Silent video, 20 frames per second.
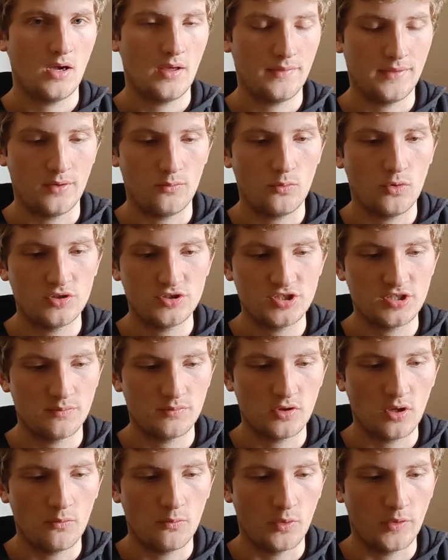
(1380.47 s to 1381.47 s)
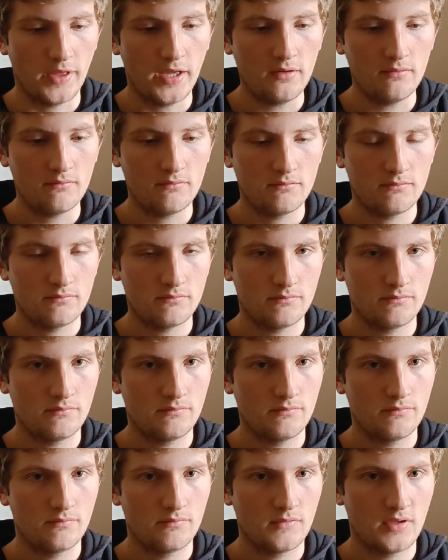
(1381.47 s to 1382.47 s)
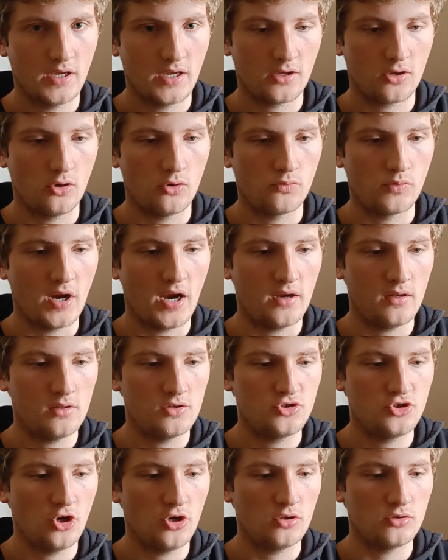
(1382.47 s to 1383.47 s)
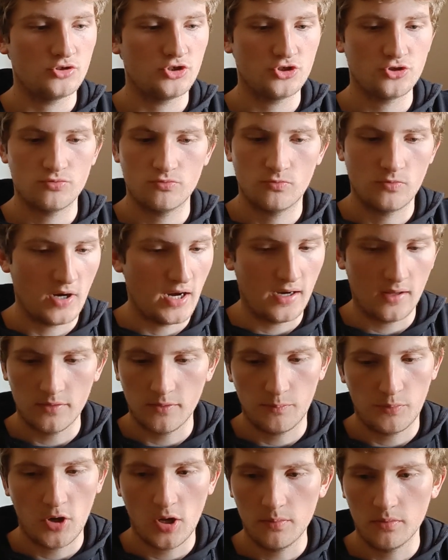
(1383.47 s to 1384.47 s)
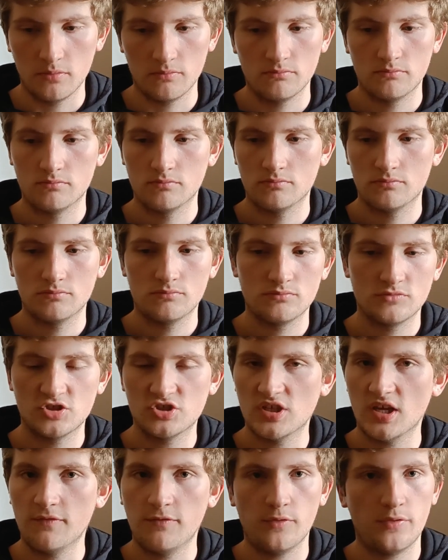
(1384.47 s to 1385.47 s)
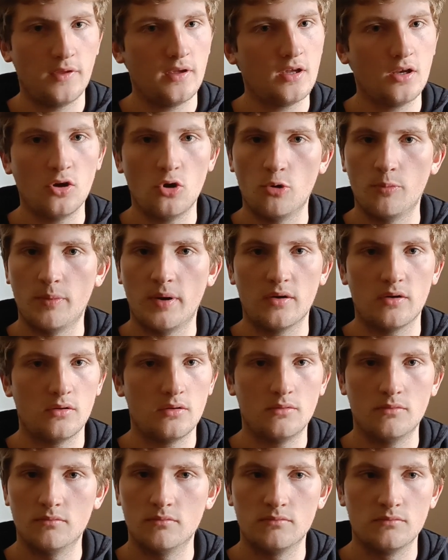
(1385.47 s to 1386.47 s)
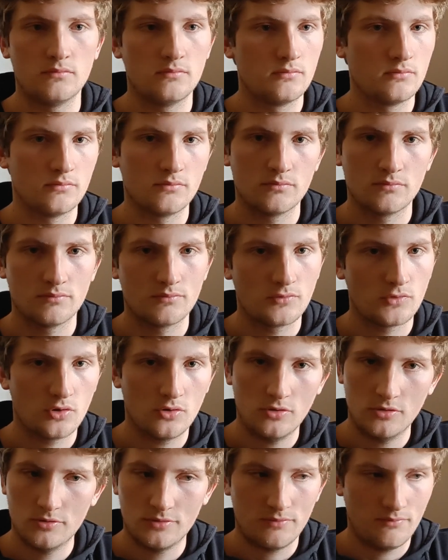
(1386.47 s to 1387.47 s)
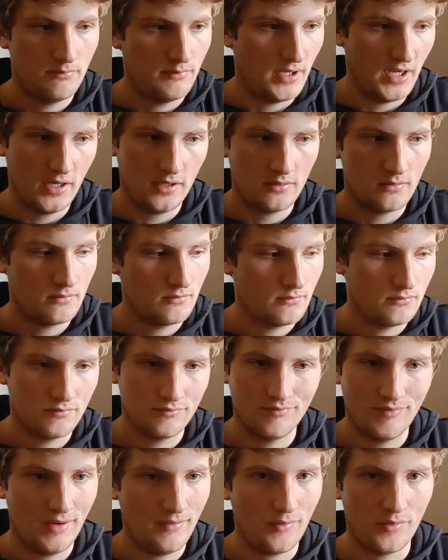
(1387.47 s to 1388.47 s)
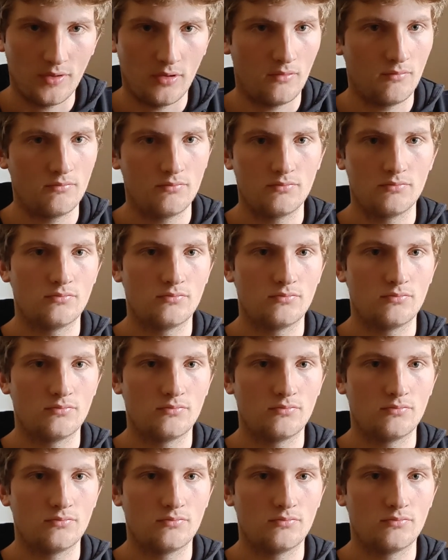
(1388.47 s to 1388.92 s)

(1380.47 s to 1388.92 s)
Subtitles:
And then once I'm done with that, I go write in the journal, just write out the problem. Just everything I know about it. Good, bad, everything.